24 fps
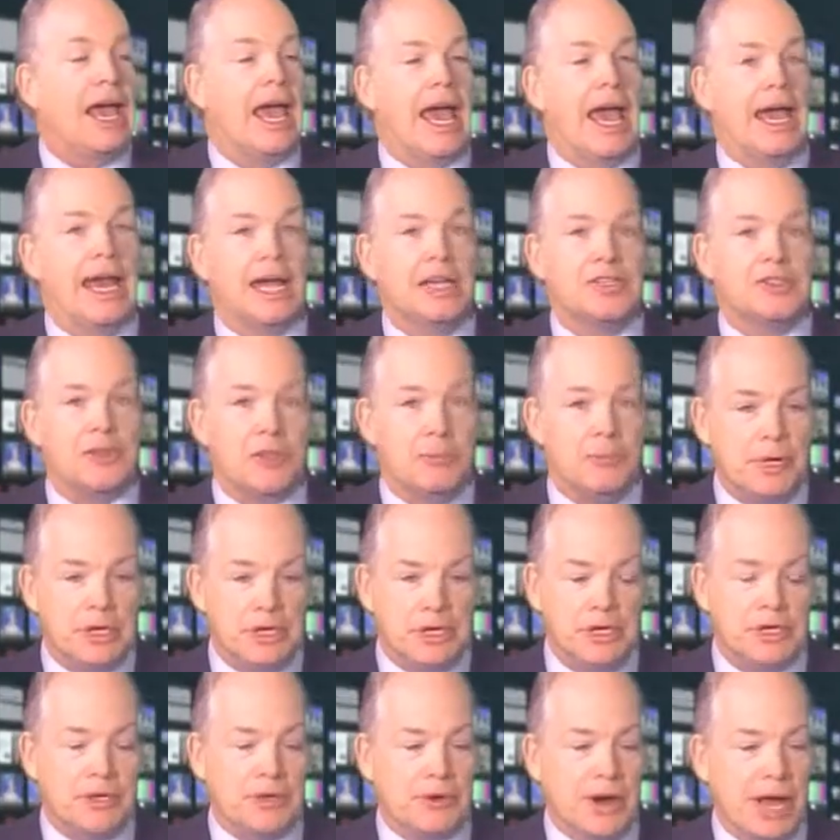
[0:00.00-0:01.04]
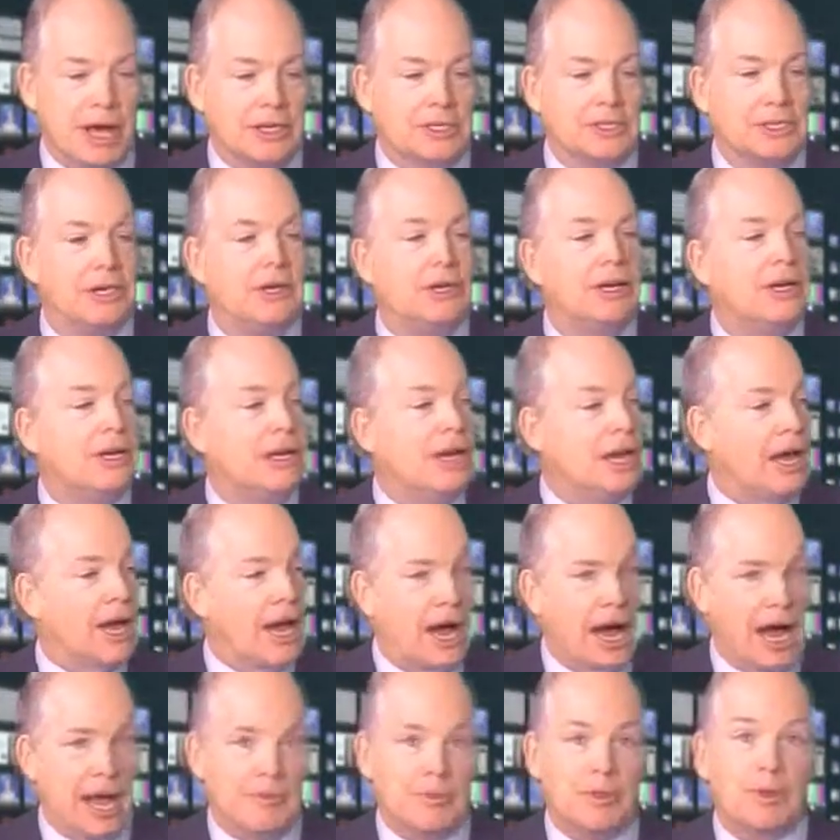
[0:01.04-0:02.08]
And as the mission director,
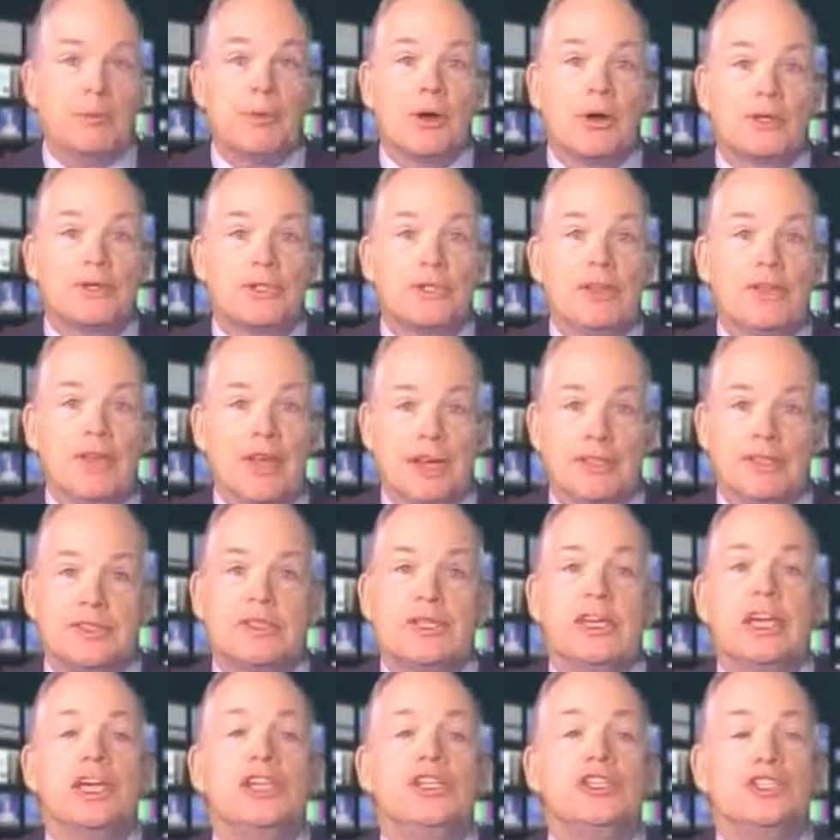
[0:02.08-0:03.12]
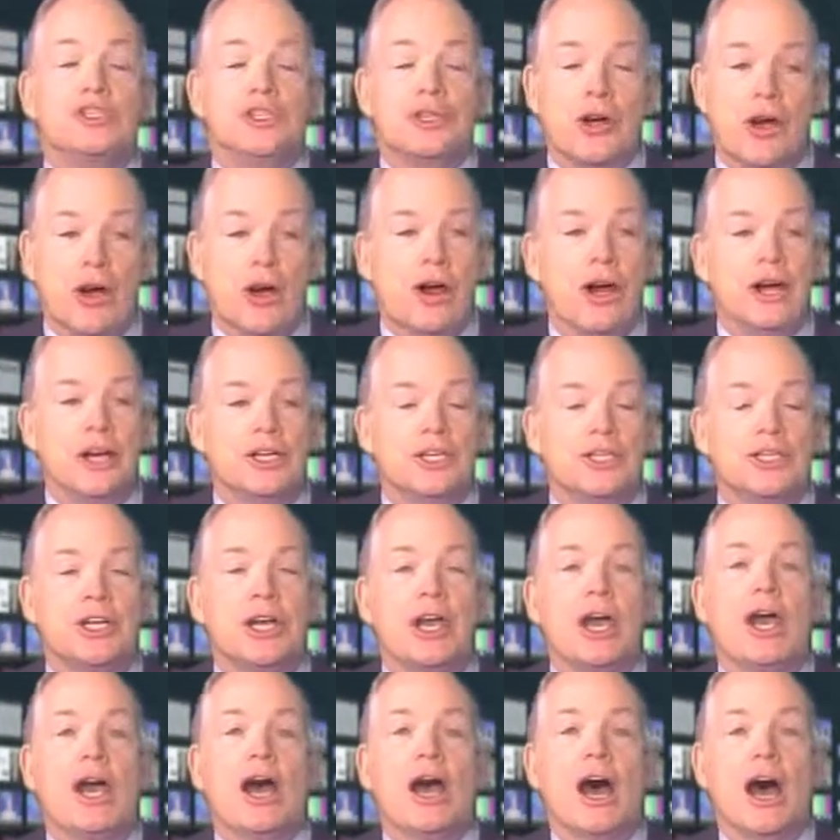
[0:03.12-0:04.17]
I'm the person that's in charge
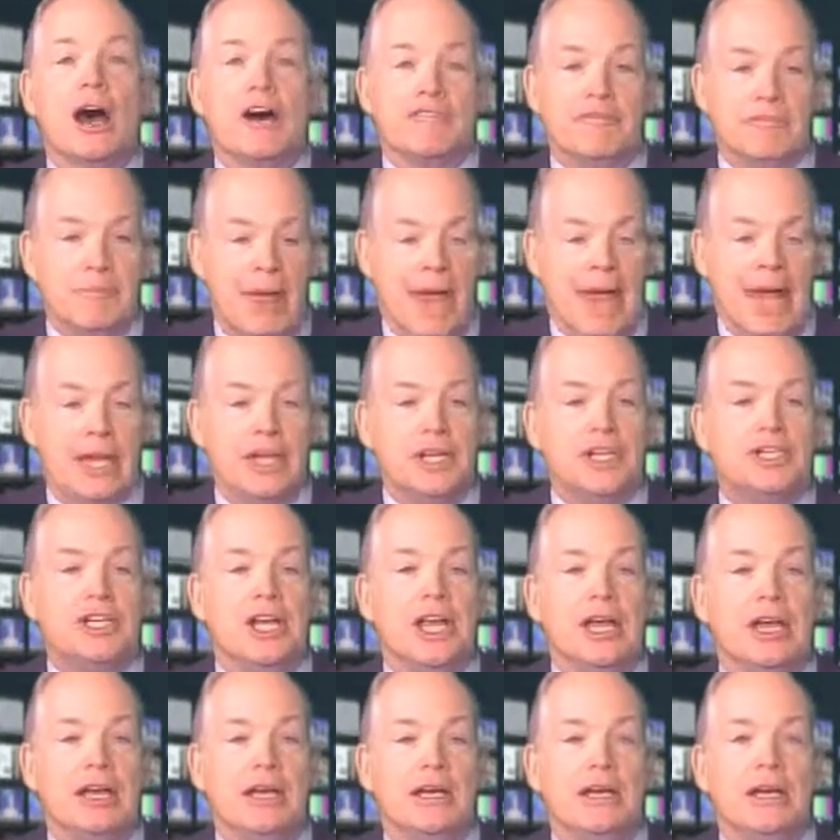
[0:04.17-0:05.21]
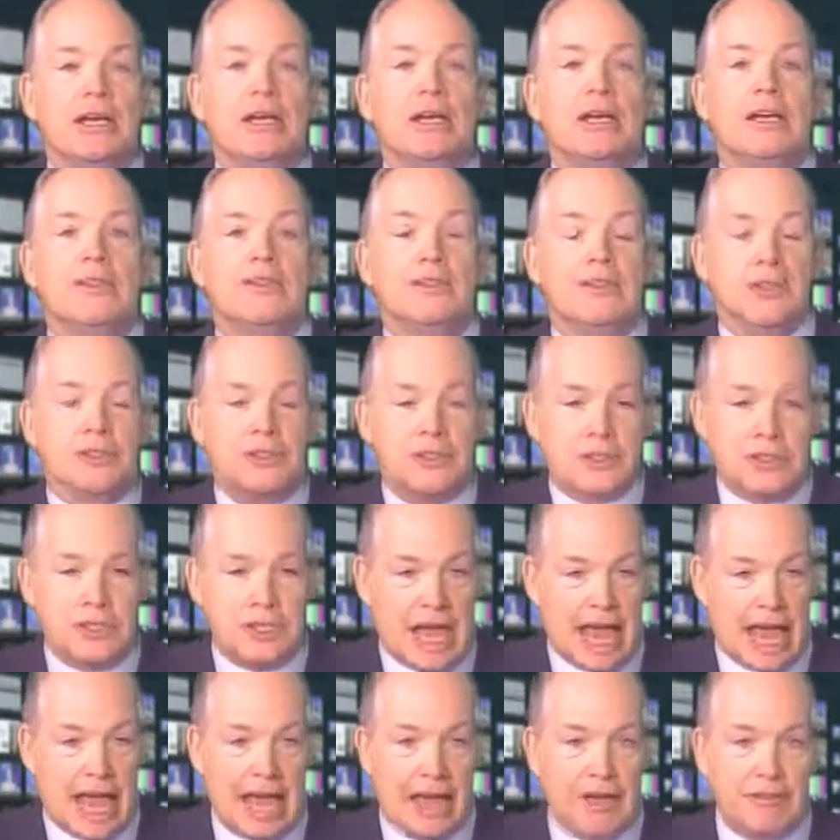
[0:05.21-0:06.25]
of managing the
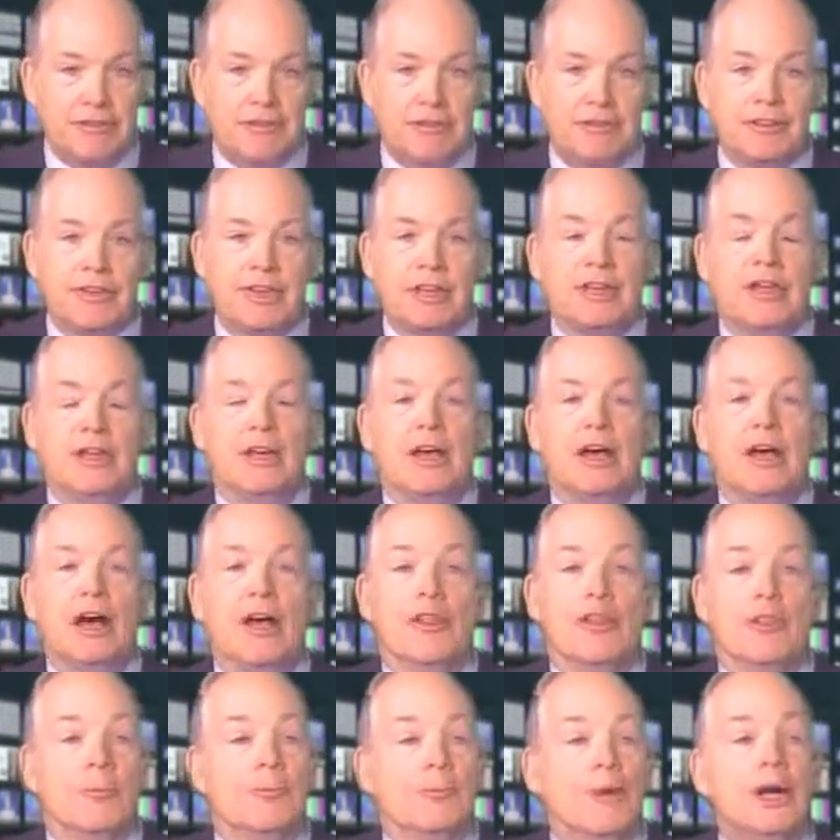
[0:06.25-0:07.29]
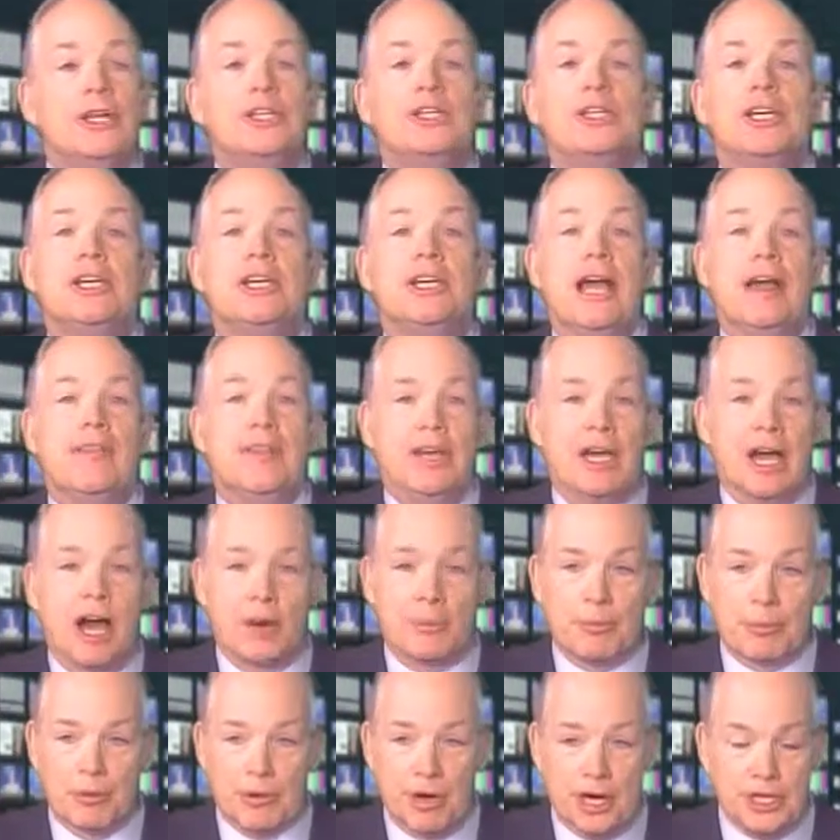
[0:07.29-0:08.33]
staff, the budget, and the
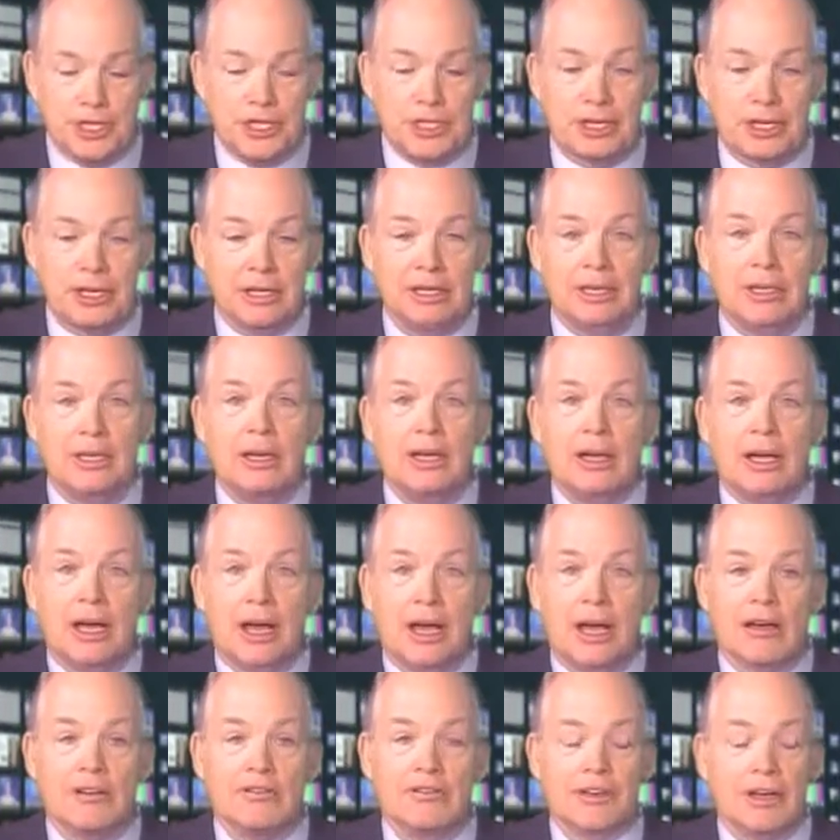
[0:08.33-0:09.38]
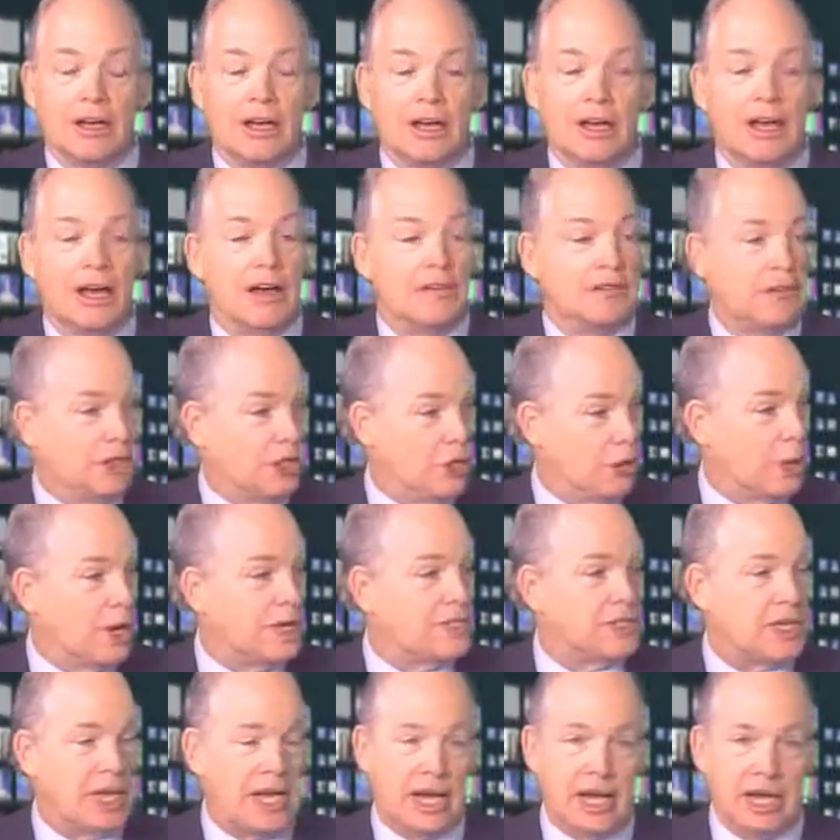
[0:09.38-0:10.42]
operation of a
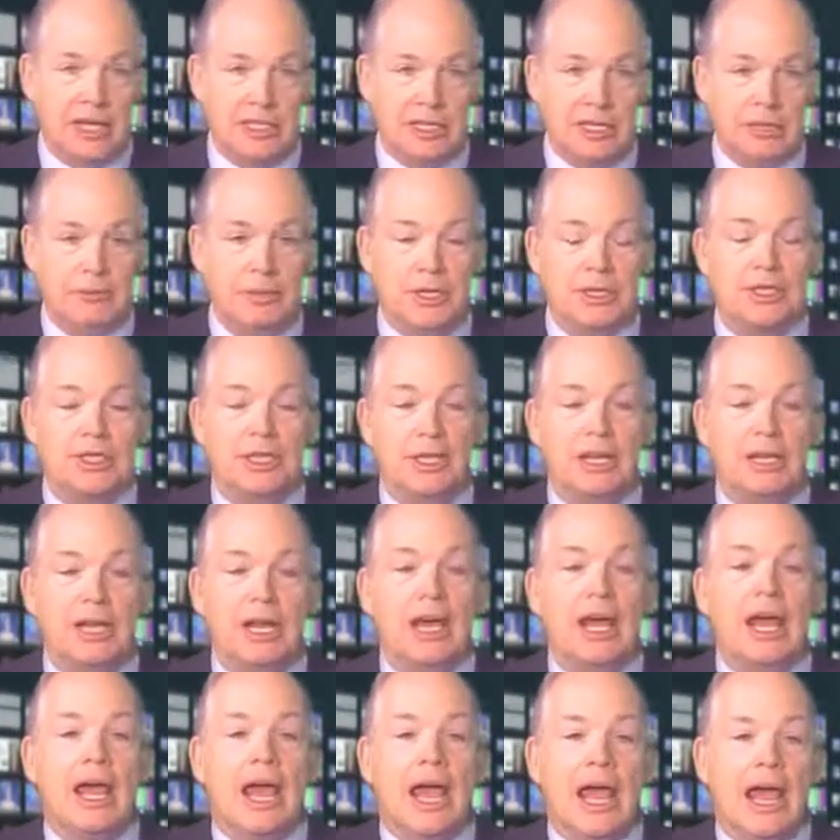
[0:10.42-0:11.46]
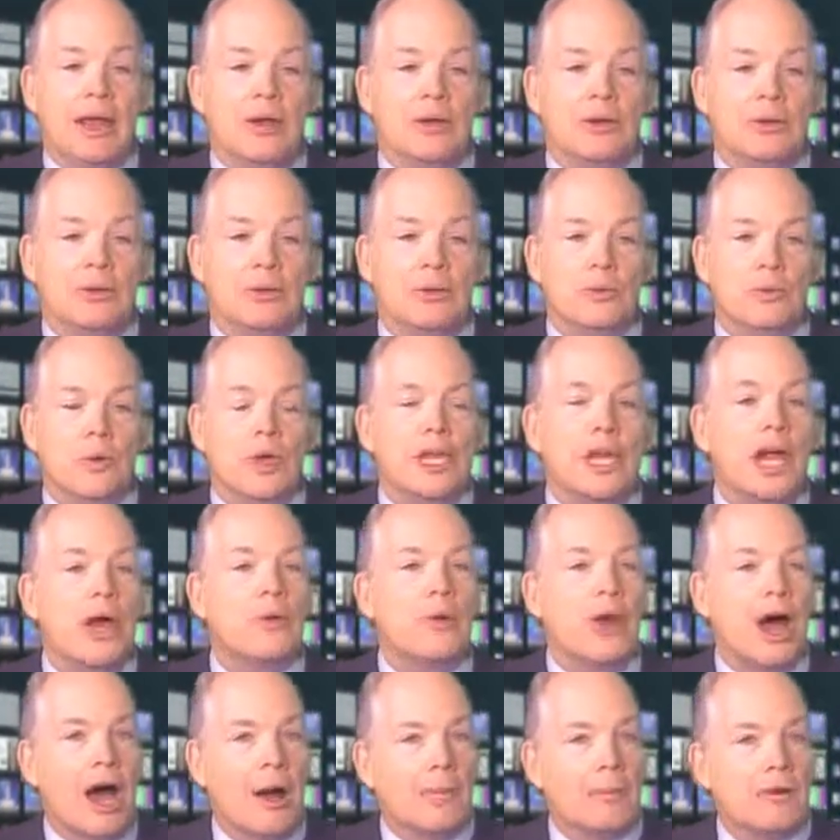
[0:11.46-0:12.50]
USAID mission. And we
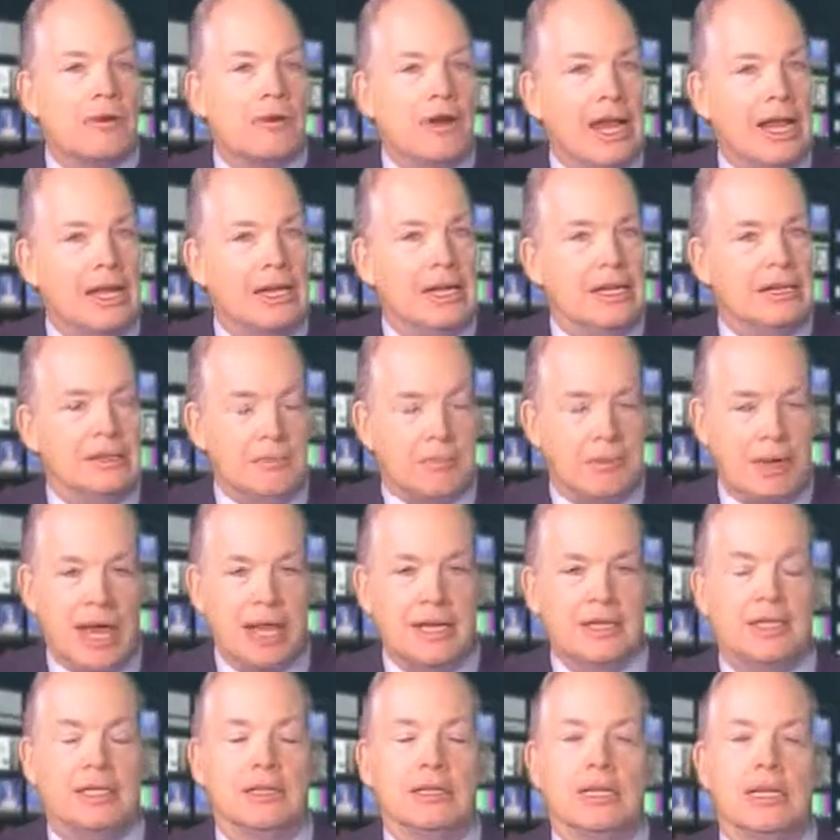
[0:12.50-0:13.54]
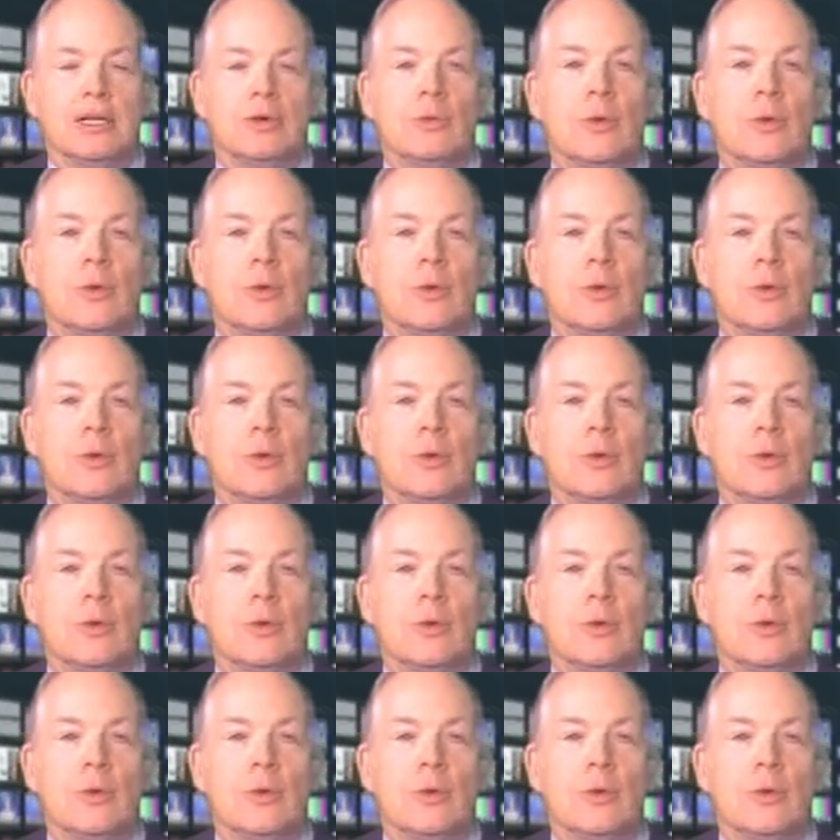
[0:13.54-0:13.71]
don't operate independently.